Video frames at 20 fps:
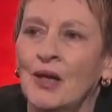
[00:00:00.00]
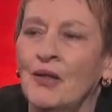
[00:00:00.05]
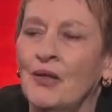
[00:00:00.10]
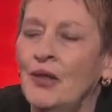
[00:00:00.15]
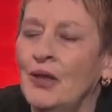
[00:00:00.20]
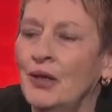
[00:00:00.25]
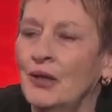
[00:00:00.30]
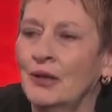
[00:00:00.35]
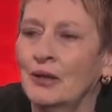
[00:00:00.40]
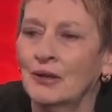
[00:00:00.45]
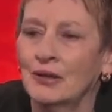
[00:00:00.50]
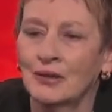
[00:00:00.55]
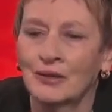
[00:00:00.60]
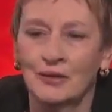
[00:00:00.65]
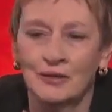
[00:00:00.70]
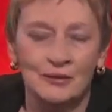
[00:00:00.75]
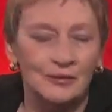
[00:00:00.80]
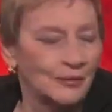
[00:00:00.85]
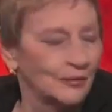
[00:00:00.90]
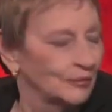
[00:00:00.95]
And
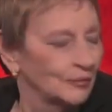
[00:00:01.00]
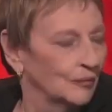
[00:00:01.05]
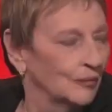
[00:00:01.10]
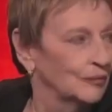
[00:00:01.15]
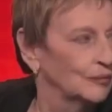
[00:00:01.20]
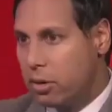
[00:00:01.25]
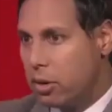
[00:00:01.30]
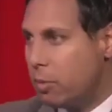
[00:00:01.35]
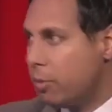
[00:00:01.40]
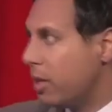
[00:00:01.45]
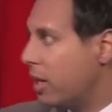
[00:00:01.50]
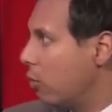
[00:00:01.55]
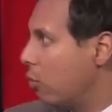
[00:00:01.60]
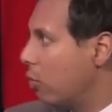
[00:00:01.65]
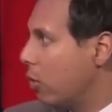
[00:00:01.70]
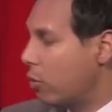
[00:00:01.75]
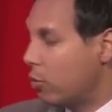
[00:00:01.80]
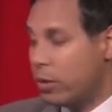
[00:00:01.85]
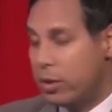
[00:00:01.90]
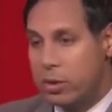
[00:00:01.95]
just to be clear about
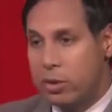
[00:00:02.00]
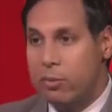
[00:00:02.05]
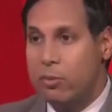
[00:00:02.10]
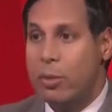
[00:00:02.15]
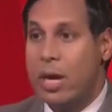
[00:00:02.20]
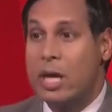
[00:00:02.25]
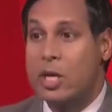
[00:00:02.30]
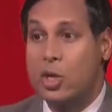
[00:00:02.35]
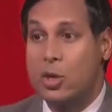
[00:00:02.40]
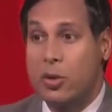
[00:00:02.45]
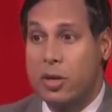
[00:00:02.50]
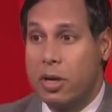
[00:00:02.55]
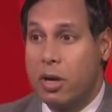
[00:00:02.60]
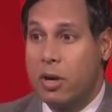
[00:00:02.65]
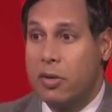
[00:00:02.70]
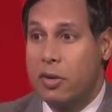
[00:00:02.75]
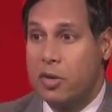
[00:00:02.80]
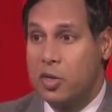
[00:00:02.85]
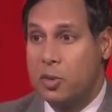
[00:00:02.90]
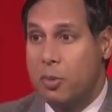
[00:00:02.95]
what we're measuring
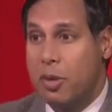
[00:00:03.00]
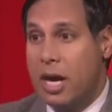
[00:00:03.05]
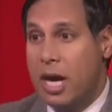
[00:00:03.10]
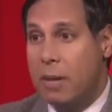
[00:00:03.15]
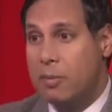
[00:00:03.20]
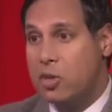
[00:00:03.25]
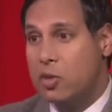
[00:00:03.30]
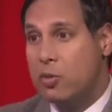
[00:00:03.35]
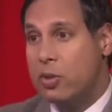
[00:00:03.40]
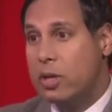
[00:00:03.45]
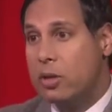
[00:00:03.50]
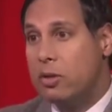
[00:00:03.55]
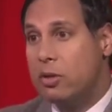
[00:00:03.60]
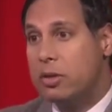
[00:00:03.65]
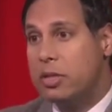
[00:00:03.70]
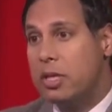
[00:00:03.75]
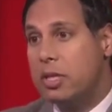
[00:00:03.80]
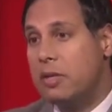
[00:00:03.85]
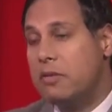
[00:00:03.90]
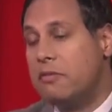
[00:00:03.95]
on this map is we
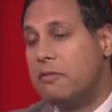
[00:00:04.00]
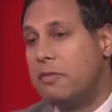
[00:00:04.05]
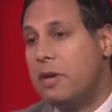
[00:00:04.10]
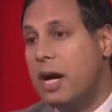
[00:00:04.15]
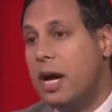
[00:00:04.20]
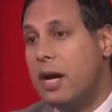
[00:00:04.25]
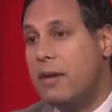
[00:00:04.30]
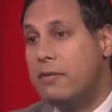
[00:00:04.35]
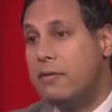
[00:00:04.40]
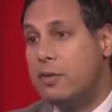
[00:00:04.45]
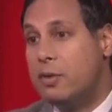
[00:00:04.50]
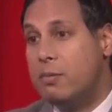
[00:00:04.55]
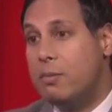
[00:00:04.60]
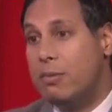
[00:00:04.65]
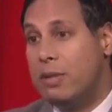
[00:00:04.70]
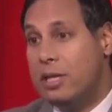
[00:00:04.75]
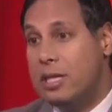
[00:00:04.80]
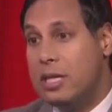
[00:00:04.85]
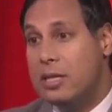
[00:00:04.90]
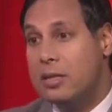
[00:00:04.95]
looked at the 5
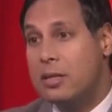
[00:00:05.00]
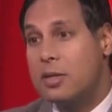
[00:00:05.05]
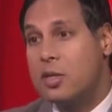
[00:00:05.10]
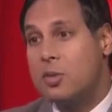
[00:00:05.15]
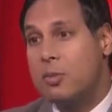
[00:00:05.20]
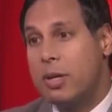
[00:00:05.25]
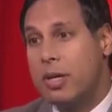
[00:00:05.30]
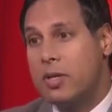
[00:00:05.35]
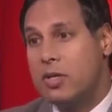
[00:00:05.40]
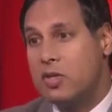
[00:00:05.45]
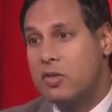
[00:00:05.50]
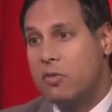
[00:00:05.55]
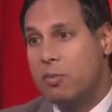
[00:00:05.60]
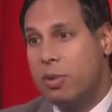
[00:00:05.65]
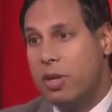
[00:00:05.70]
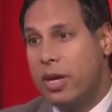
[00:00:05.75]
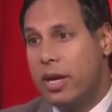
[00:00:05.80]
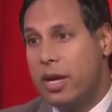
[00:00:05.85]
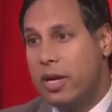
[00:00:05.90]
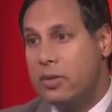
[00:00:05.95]
least expensive
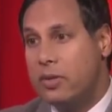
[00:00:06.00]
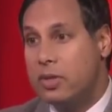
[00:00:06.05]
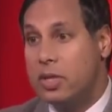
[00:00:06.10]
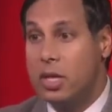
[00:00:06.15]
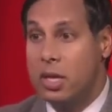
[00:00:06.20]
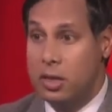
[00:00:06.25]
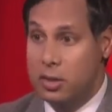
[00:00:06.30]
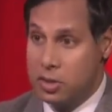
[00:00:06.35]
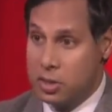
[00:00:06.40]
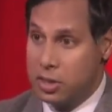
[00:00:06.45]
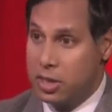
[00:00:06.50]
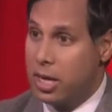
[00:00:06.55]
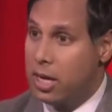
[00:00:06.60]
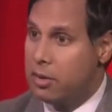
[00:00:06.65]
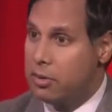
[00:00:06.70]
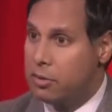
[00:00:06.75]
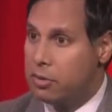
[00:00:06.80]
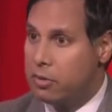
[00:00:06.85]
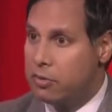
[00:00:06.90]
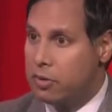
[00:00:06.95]
plans today
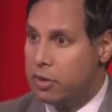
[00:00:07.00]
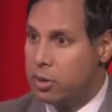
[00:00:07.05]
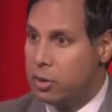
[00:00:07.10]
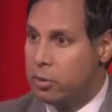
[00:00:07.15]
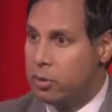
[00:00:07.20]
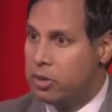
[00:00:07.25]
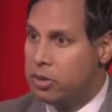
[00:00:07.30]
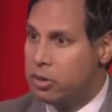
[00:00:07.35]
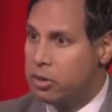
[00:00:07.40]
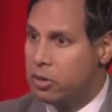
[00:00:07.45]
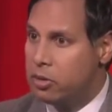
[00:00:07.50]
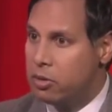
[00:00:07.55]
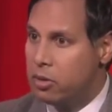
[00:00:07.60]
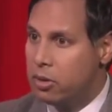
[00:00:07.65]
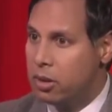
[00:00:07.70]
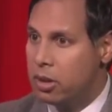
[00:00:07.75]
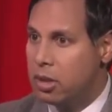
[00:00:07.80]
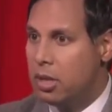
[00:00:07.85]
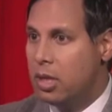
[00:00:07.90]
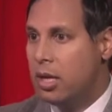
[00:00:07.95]
that are available in New
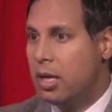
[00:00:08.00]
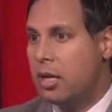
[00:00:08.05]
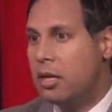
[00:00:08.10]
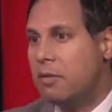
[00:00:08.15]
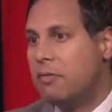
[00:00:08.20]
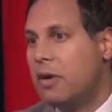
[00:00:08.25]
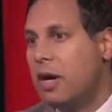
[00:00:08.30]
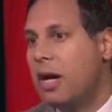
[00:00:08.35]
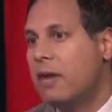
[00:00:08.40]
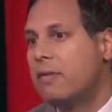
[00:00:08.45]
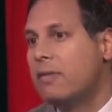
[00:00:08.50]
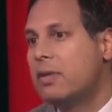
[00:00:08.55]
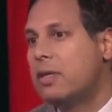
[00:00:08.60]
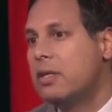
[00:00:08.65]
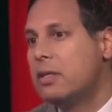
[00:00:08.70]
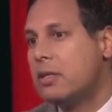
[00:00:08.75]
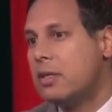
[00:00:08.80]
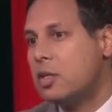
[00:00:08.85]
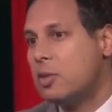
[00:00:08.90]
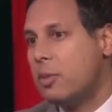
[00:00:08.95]
York and the 5
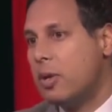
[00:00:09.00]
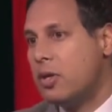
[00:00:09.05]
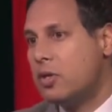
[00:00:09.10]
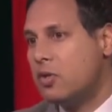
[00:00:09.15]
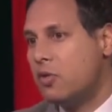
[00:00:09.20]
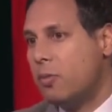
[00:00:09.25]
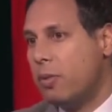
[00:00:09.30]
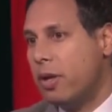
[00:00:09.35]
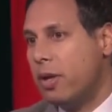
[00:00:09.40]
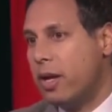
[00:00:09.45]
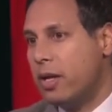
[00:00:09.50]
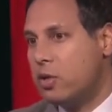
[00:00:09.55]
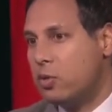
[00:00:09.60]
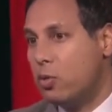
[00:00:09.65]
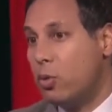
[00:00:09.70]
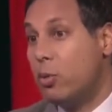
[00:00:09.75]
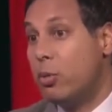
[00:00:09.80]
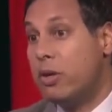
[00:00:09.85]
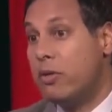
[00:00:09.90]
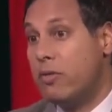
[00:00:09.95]
least expensive plans that
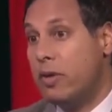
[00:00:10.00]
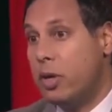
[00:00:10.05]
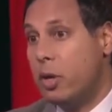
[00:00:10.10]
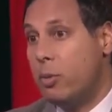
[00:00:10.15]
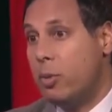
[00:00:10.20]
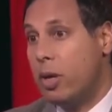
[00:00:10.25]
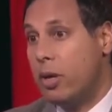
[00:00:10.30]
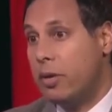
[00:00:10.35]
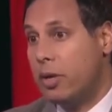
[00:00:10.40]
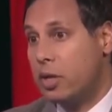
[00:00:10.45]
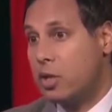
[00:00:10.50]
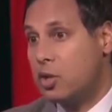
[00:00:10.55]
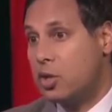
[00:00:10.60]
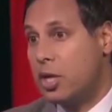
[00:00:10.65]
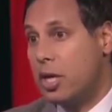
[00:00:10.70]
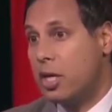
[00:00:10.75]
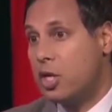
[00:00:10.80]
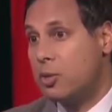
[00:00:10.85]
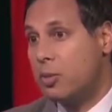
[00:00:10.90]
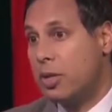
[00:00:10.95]
will be available on the
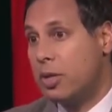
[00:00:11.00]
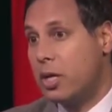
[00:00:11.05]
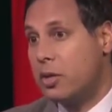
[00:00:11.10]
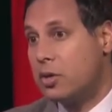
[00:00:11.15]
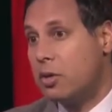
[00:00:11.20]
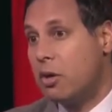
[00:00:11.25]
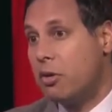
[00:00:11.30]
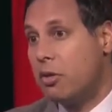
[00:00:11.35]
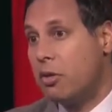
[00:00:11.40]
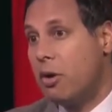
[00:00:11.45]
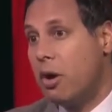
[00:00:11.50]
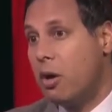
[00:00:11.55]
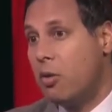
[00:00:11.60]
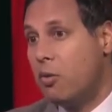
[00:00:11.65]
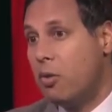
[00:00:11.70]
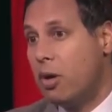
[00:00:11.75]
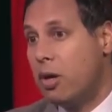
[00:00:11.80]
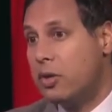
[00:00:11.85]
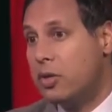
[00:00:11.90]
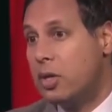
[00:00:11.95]
exchange, because our thought
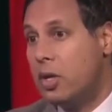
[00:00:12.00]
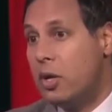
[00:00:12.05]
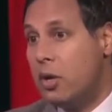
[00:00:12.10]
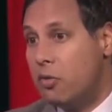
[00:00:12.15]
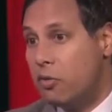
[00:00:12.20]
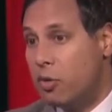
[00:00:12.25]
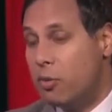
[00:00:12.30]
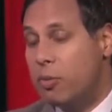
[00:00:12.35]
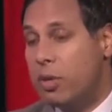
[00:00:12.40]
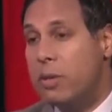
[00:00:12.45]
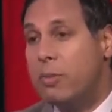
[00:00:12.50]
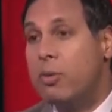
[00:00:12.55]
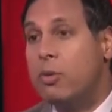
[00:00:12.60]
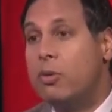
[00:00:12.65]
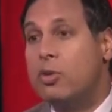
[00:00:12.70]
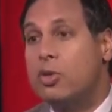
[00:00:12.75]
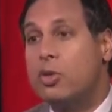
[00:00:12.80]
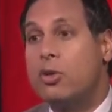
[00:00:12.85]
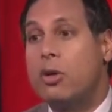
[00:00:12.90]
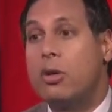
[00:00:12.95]
was for people
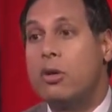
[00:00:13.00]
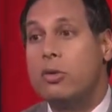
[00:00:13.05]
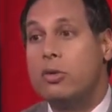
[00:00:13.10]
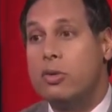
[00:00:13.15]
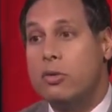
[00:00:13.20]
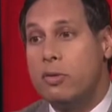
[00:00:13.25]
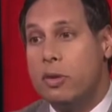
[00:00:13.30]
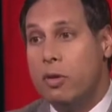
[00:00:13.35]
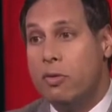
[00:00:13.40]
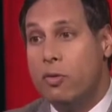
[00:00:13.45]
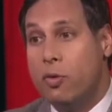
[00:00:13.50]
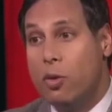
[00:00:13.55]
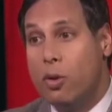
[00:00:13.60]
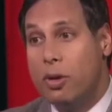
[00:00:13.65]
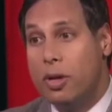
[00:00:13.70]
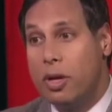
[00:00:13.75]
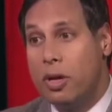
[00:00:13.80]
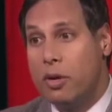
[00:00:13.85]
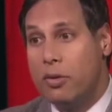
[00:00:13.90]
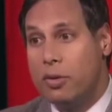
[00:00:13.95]
who struggle to
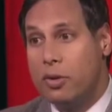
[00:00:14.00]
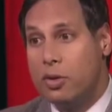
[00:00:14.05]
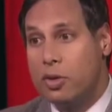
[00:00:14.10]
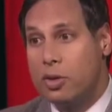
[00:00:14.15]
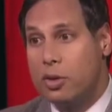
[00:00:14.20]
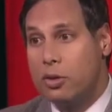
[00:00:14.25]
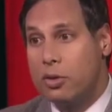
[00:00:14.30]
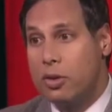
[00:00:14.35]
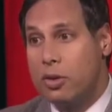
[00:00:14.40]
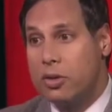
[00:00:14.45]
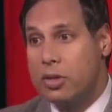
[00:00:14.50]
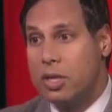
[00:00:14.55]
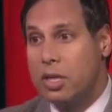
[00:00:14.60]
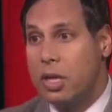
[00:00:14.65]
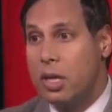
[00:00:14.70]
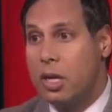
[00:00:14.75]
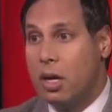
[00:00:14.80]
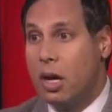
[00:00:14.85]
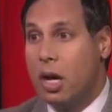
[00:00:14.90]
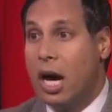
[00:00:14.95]
afford health insurance,
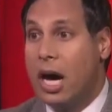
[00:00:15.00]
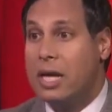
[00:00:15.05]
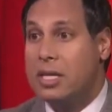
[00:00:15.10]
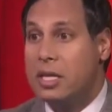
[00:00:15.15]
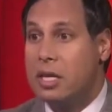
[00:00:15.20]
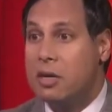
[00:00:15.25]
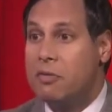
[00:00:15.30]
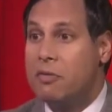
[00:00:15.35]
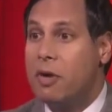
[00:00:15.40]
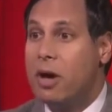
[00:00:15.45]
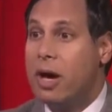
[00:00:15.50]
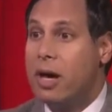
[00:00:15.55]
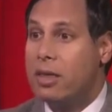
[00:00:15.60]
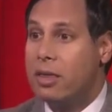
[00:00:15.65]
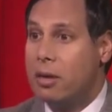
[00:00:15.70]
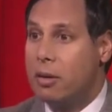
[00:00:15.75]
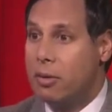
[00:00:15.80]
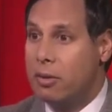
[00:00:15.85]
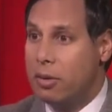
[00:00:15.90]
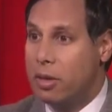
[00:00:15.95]
identifying
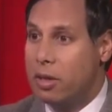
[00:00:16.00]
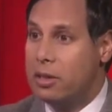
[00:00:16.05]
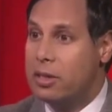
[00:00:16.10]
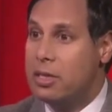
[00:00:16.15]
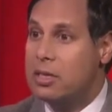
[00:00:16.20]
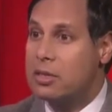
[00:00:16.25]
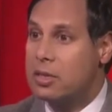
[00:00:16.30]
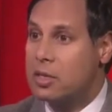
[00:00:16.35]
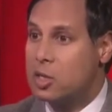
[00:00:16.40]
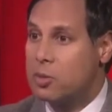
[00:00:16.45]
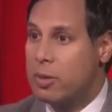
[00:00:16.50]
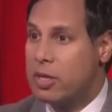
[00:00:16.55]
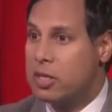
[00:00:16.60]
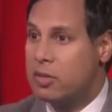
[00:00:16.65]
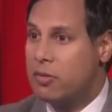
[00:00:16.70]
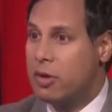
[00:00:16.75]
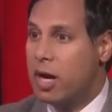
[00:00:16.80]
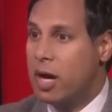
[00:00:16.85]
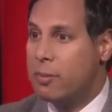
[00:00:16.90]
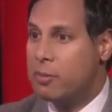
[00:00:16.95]
the least
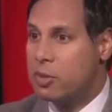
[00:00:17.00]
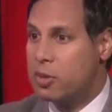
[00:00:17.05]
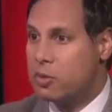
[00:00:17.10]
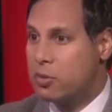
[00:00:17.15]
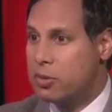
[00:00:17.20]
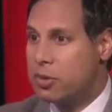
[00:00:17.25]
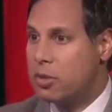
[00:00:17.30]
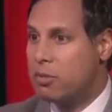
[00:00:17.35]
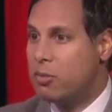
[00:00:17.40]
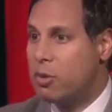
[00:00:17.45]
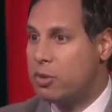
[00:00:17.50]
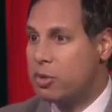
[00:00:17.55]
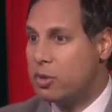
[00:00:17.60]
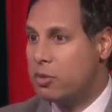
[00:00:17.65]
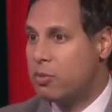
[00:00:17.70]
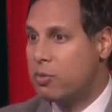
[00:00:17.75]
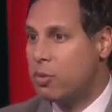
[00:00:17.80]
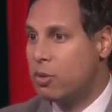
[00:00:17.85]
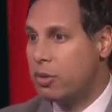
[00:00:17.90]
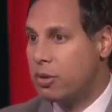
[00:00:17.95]
expensive options was the most
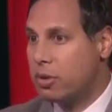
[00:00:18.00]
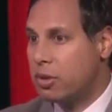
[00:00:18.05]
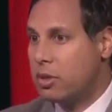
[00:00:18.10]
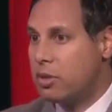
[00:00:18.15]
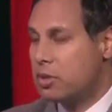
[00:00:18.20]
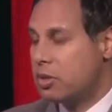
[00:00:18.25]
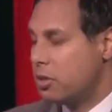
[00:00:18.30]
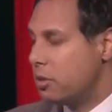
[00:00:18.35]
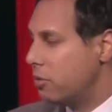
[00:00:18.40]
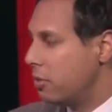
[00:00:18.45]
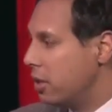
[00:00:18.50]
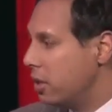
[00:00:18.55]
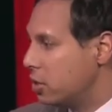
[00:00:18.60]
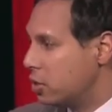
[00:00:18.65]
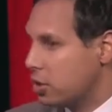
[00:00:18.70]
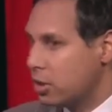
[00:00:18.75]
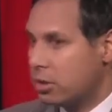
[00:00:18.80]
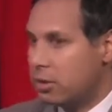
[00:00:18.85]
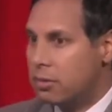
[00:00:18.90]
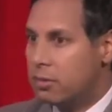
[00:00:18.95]
important consideration.
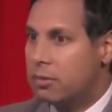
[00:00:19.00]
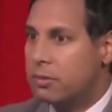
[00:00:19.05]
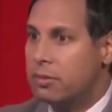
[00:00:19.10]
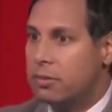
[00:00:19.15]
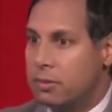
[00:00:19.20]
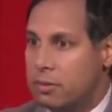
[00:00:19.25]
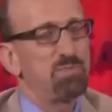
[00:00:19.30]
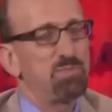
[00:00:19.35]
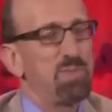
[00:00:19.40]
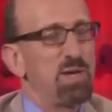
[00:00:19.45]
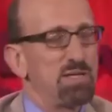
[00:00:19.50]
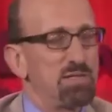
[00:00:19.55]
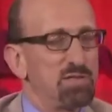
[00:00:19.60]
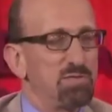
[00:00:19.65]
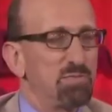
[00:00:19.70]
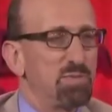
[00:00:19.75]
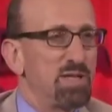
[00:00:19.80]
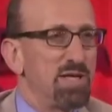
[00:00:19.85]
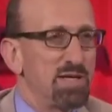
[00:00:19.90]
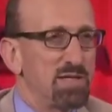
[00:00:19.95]
5 least expensive
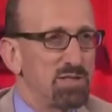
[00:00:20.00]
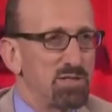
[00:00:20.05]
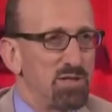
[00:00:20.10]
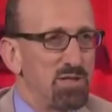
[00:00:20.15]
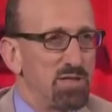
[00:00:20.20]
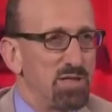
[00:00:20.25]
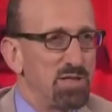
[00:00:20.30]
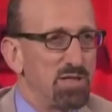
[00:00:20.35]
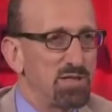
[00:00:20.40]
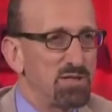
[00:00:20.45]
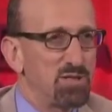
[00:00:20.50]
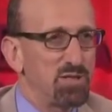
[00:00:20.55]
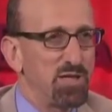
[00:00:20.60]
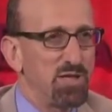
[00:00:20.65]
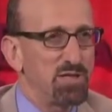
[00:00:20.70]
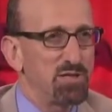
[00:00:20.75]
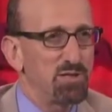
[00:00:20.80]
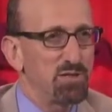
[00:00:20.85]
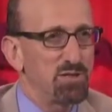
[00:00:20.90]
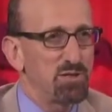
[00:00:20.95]
plans on the
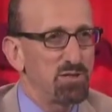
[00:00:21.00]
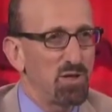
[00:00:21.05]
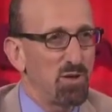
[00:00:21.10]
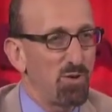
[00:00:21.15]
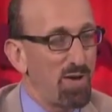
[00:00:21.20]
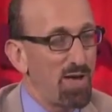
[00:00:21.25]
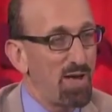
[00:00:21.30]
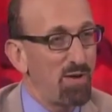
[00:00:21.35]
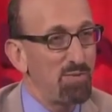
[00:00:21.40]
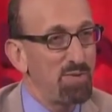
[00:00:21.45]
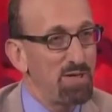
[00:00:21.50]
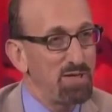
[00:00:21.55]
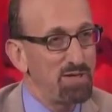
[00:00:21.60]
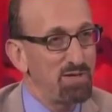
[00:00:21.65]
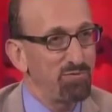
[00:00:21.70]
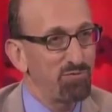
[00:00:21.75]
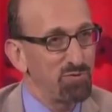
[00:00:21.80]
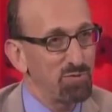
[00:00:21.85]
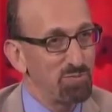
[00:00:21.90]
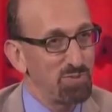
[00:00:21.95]
exchanges. So how many
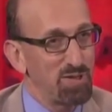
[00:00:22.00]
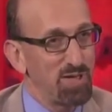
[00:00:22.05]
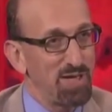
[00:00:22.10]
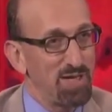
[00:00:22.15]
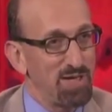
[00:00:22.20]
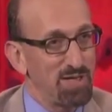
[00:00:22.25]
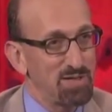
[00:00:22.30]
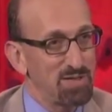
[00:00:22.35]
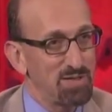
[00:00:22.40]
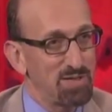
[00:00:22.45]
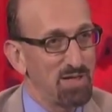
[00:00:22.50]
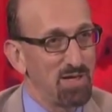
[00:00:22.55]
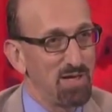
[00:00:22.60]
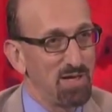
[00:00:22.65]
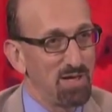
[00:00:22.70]
different plans?